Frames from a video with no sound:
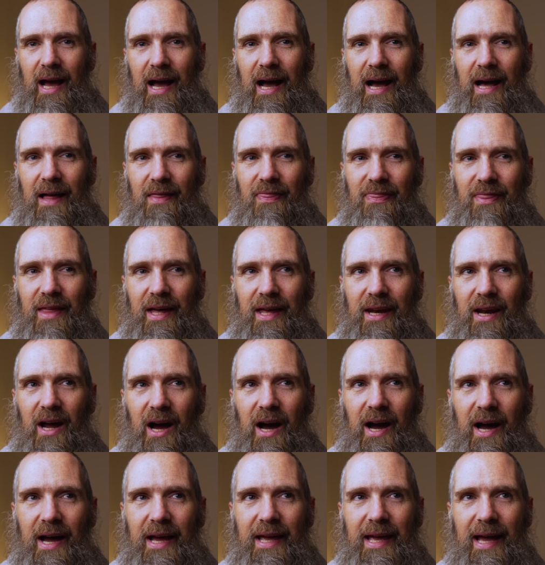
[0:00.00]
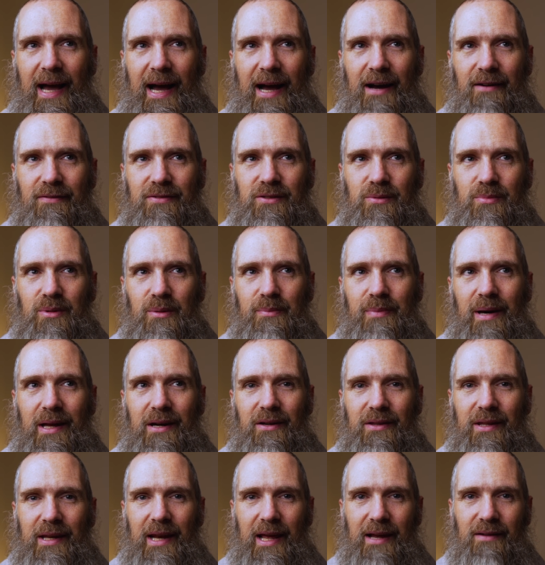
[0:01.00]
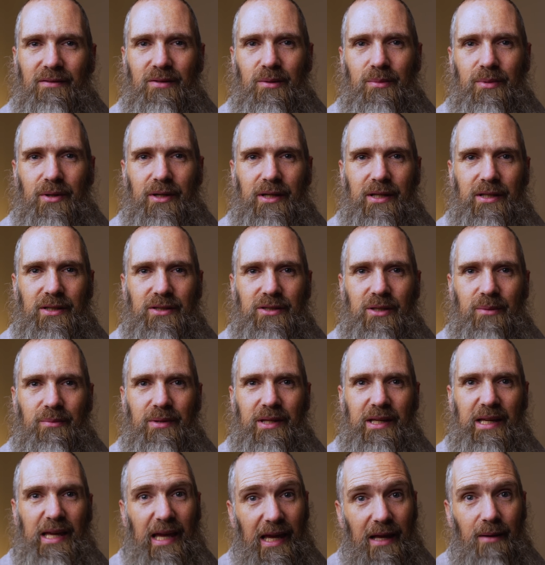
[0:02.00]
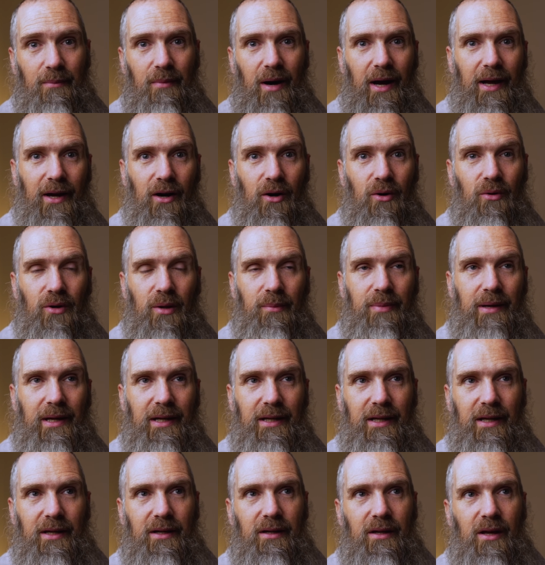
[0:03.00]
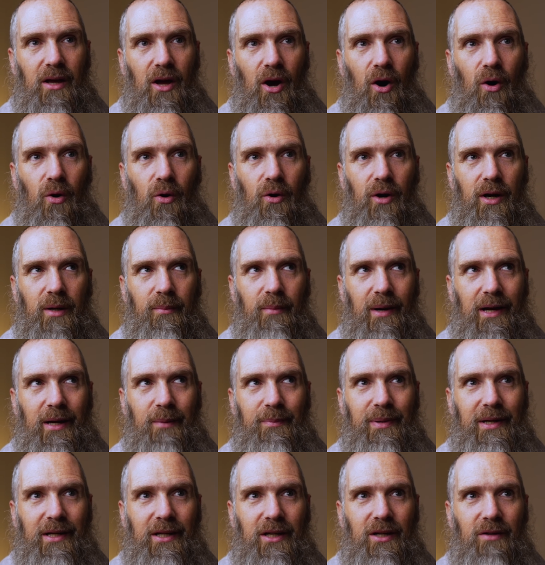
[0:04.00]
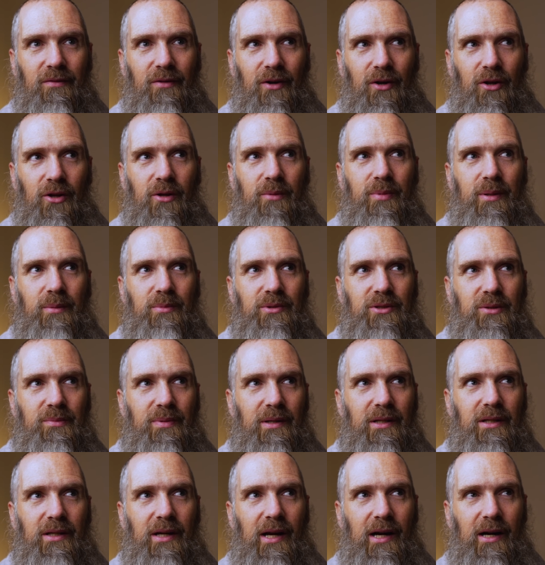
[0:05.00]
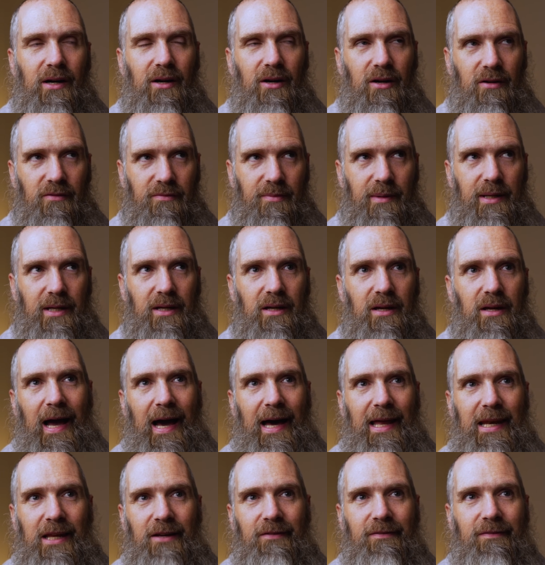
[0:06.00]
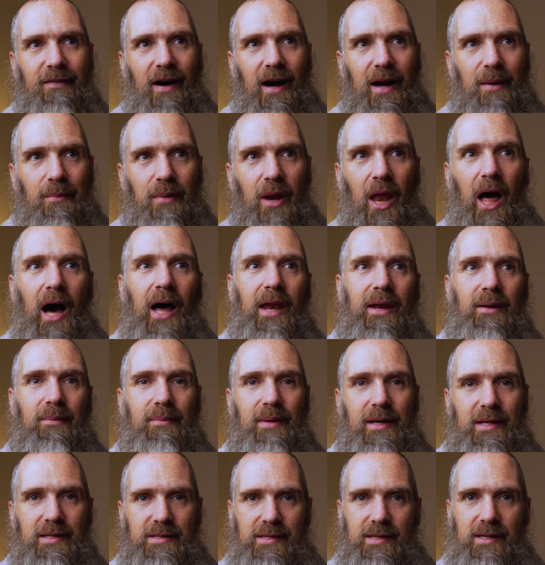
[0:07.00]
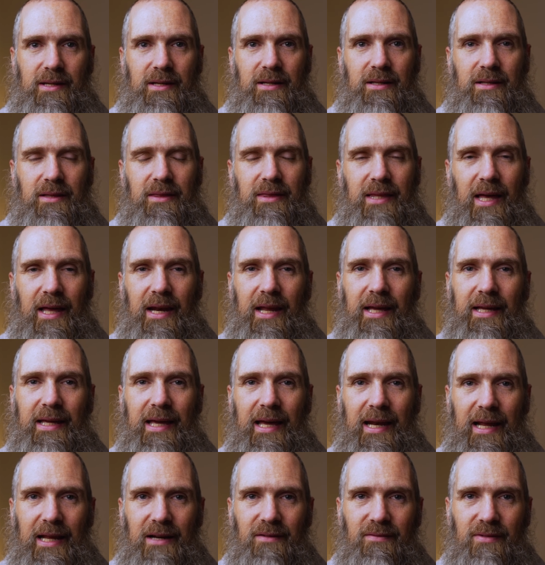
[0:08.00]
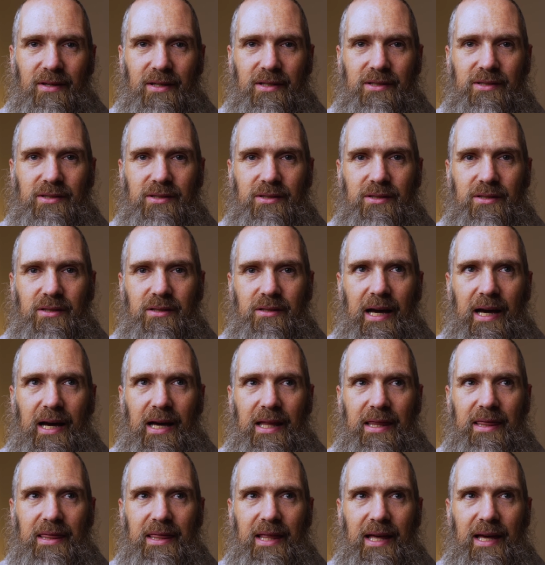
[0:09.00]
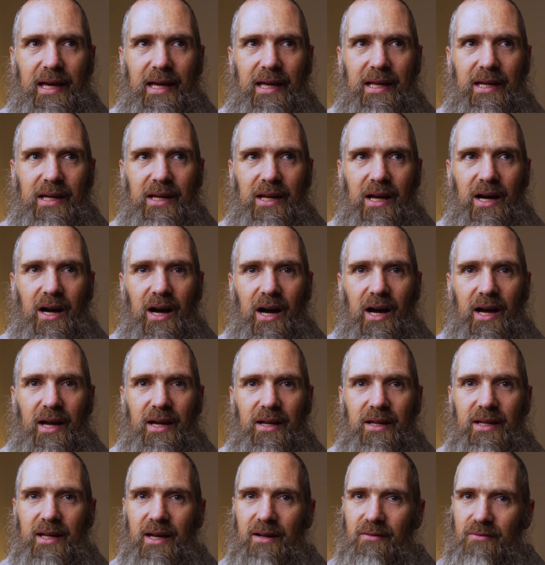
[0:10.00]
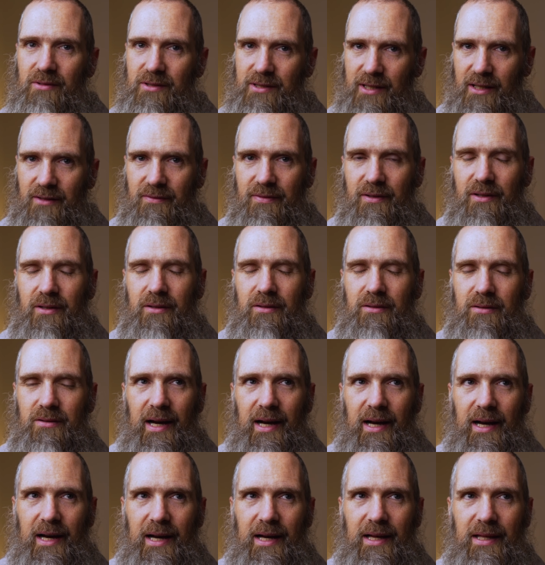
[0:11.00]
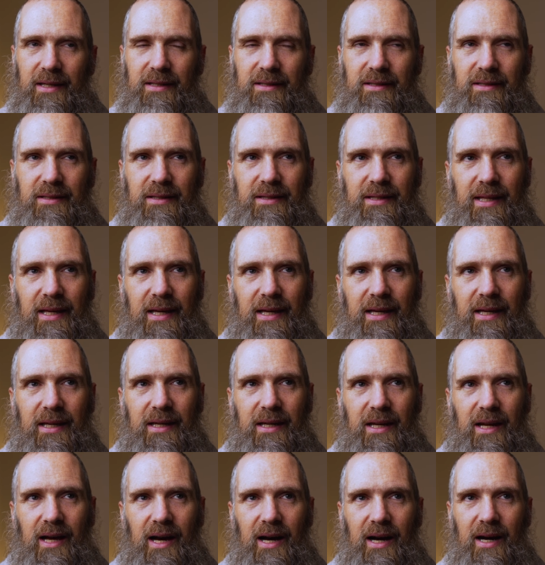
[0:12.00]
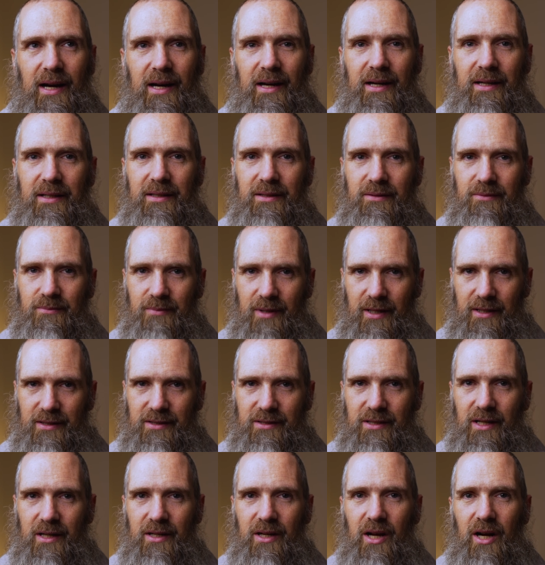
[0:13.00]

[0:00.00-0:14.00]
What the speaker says: And that I have to be better than everybody at something in my own opinion, or in my opinion of what other people's opinion are of me. And if I'm not amazing, then I get envious, and then I get resentful, and then I might start